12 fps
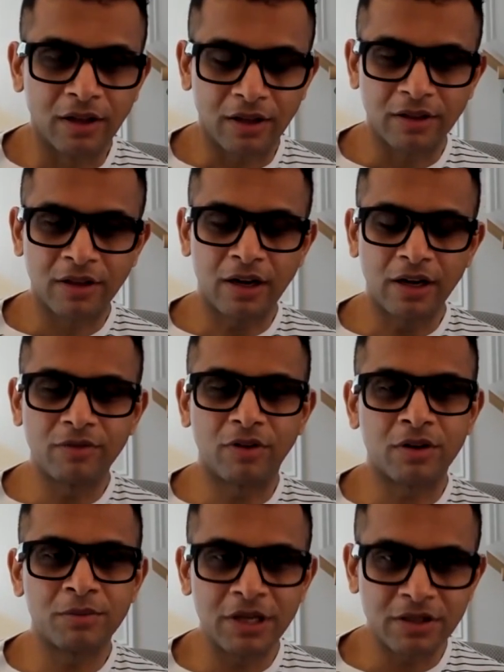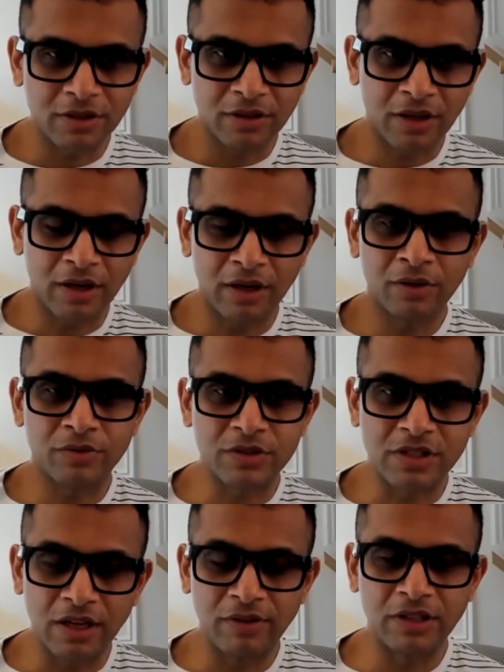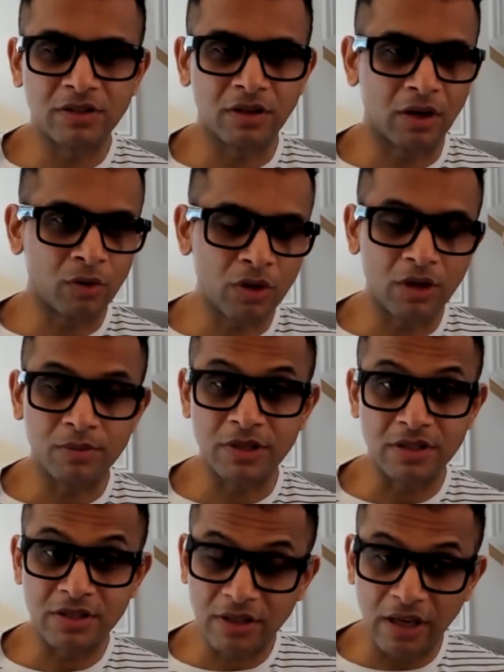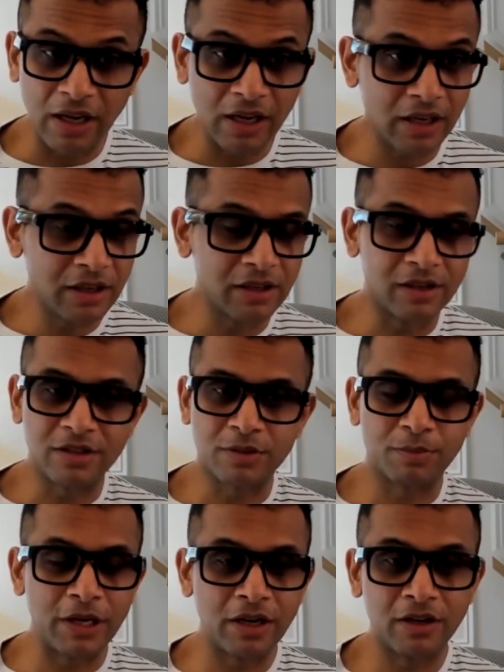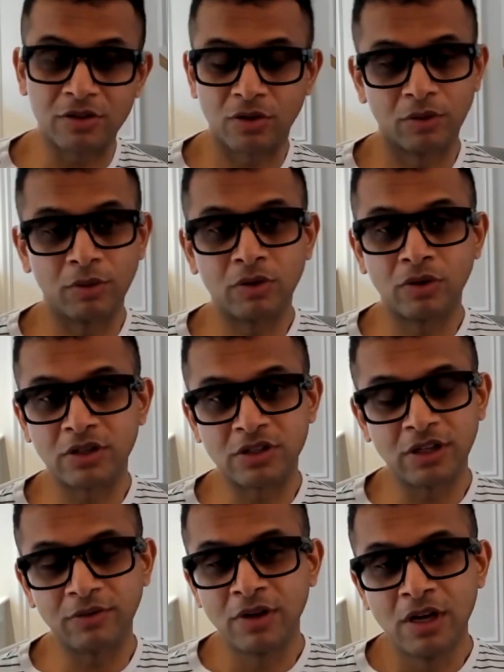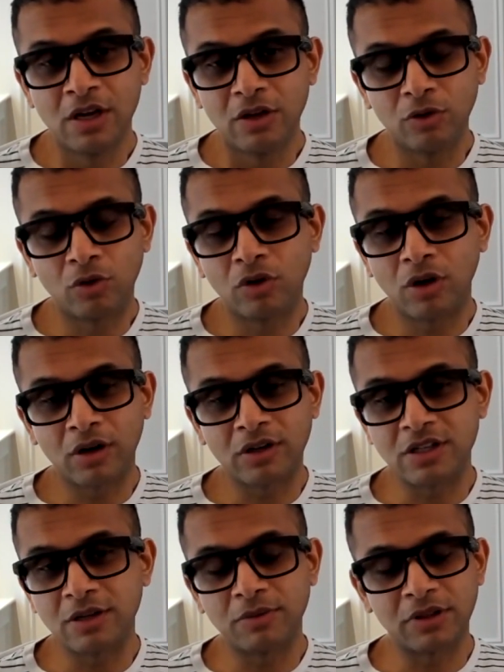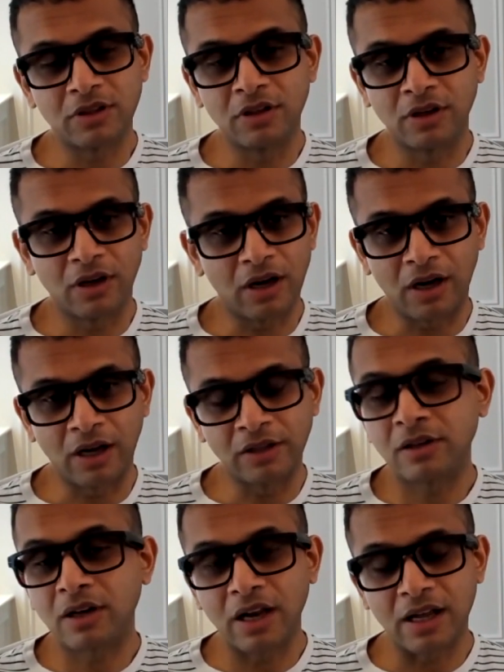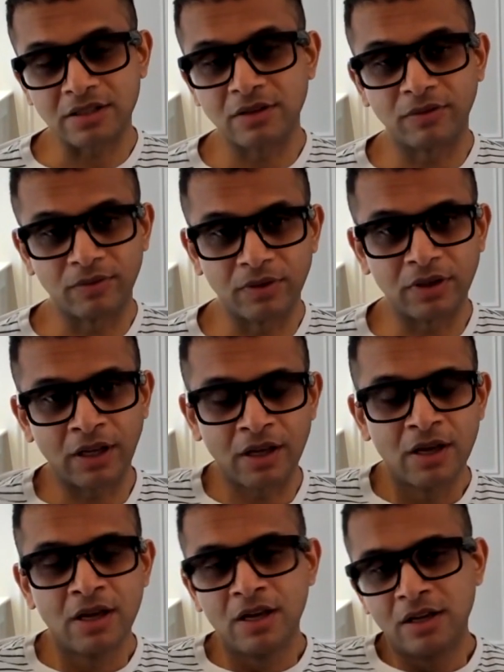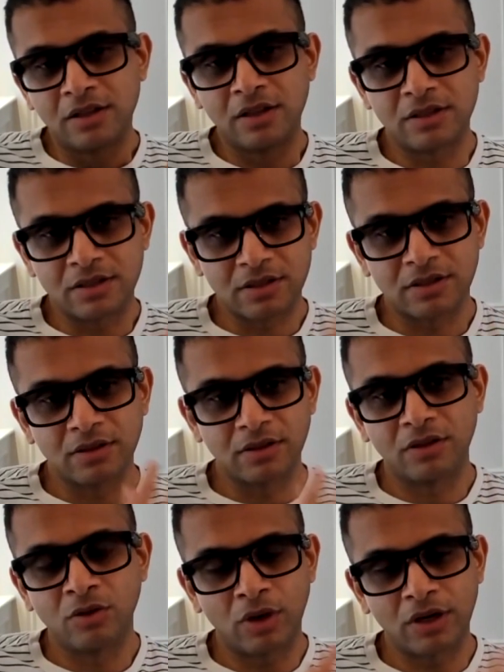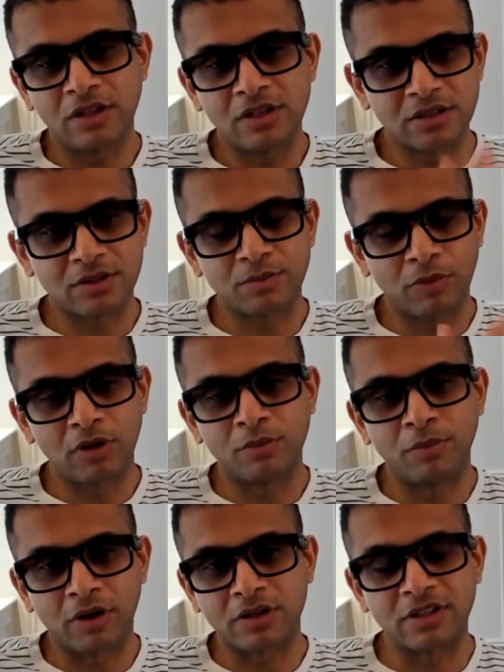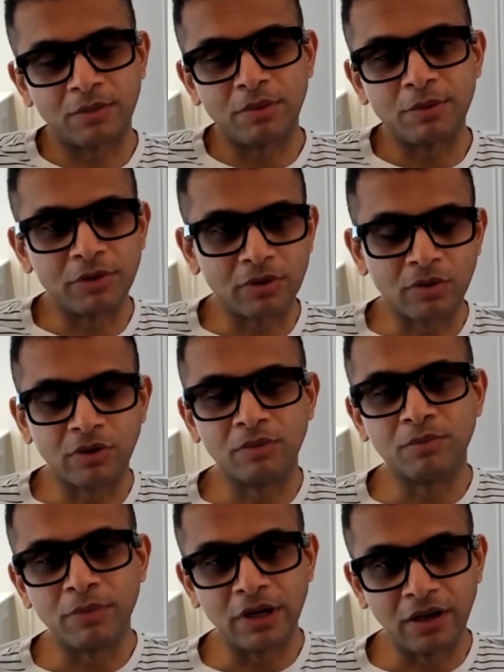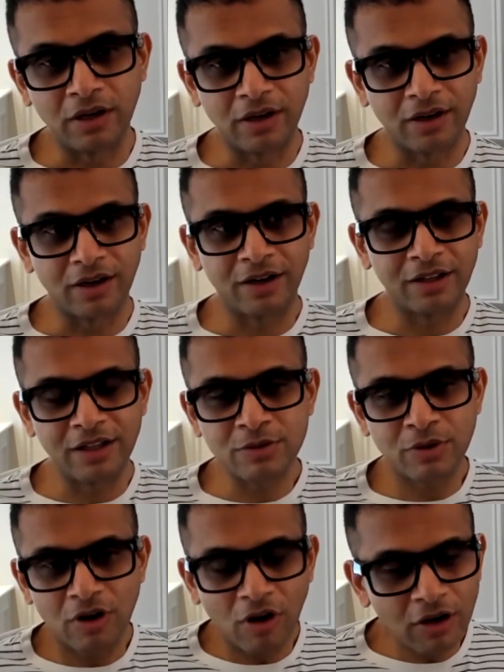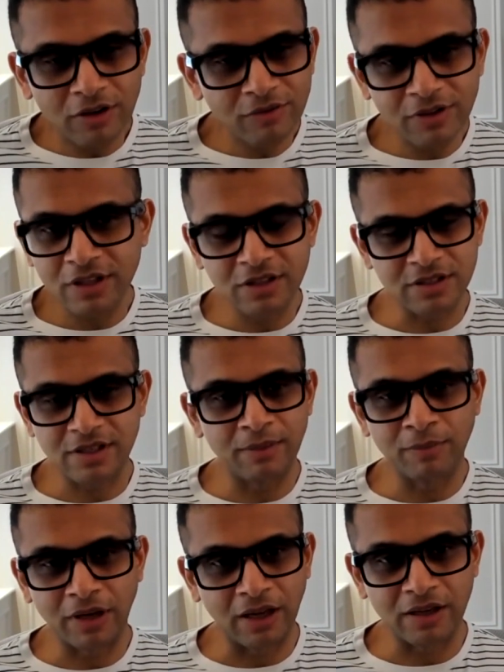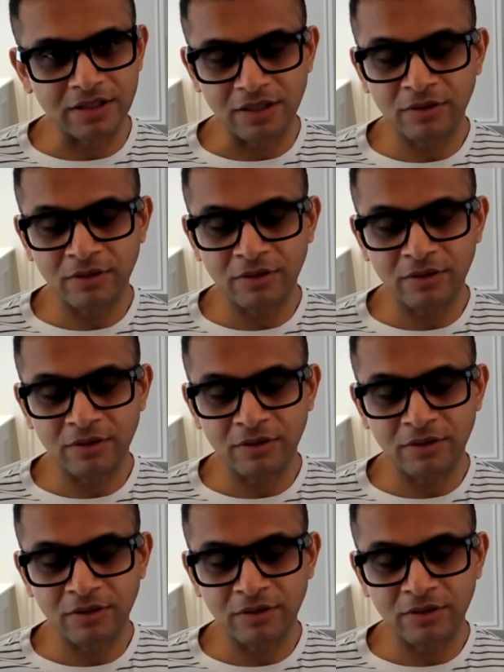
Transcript: Like the kind of automation, the kind of savings and outcomes and scale and speed and so on we could achieve, you could not achieve with the other class of, like, this. You had these small bots that people could build, and these were not even in the same class.